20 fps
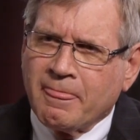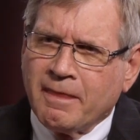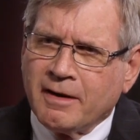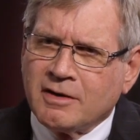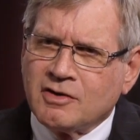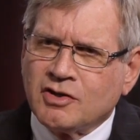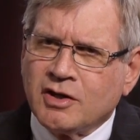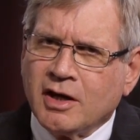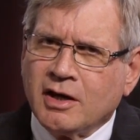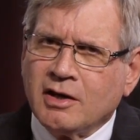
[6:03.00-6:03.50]

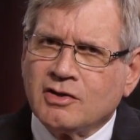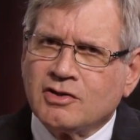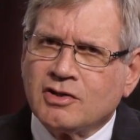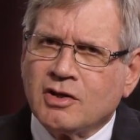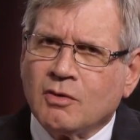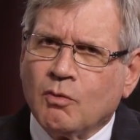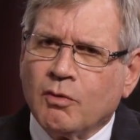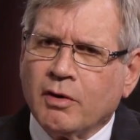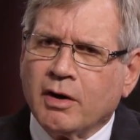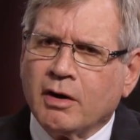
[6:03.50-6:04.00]
that changed
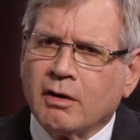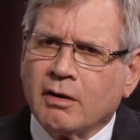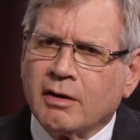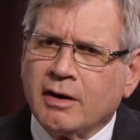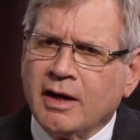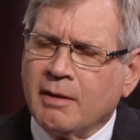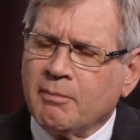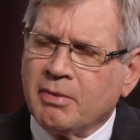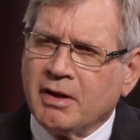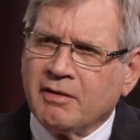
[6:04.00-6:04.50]
where
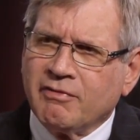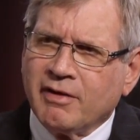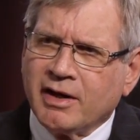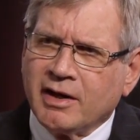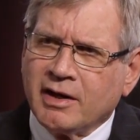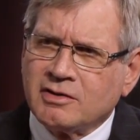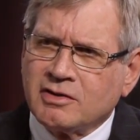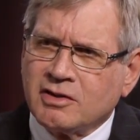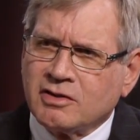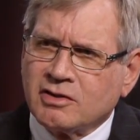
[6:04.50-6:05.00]
campaign
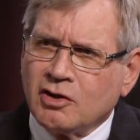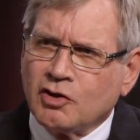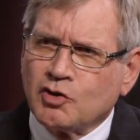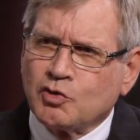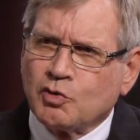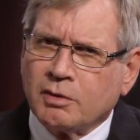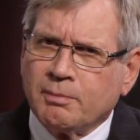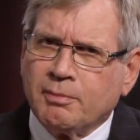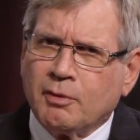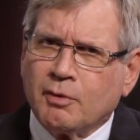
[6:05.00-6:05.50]
finance
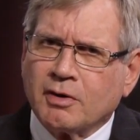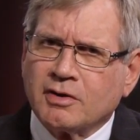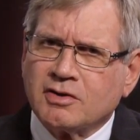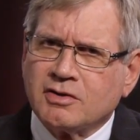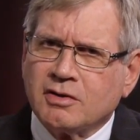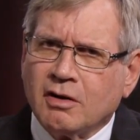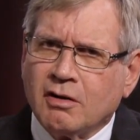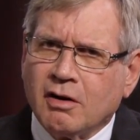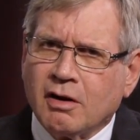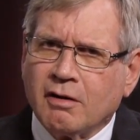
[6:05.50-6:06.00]
disclosure
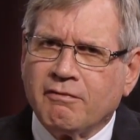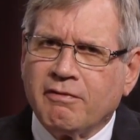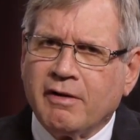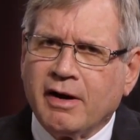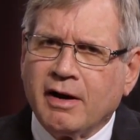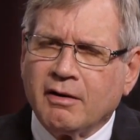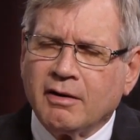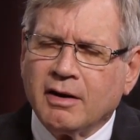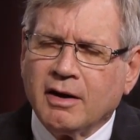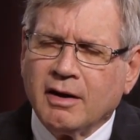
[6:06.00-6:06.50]
reports are
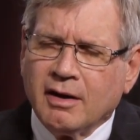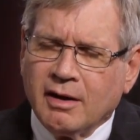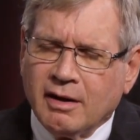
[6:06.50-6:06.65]
filed,